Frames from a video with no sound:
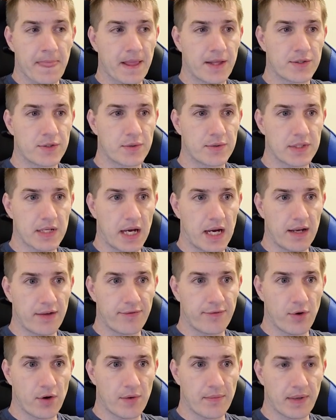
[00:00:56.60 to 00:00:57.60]
So it was kind of
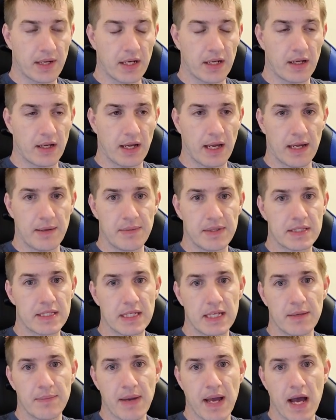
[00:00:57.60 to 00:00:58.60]
forming an
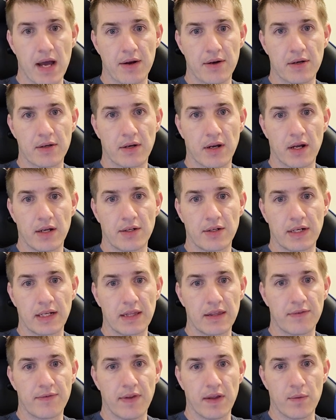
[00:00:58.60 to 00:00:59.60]
ABCD pattern
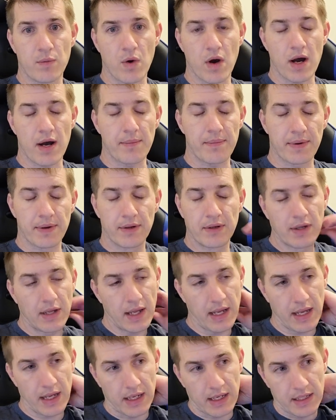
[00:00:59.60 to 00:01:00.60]
underneath the VWAP,
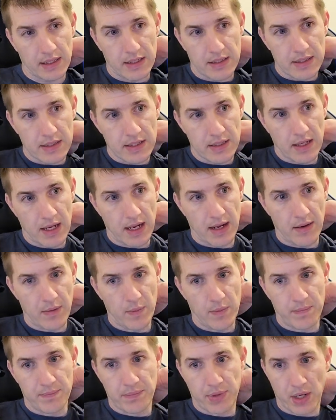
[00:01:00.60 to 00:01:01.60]
and I
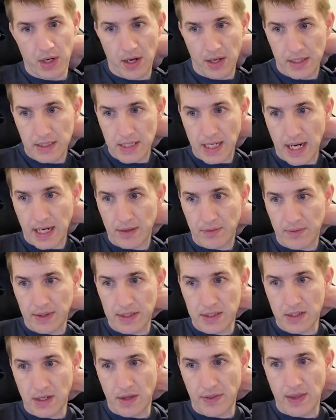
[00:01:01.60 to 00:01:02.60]
put on a tight
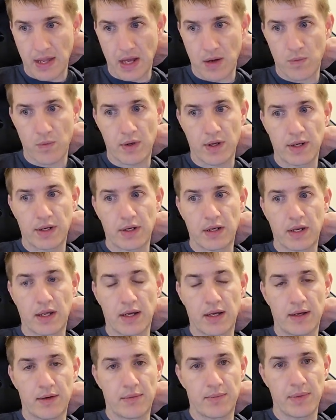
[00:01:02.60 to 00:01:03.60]
risk on that one.
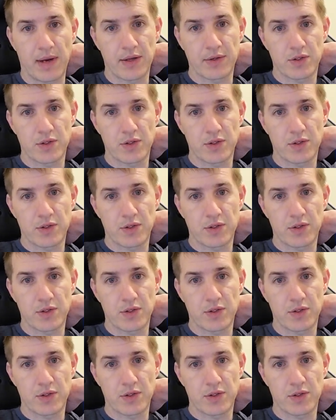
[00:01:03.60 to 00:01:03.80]
About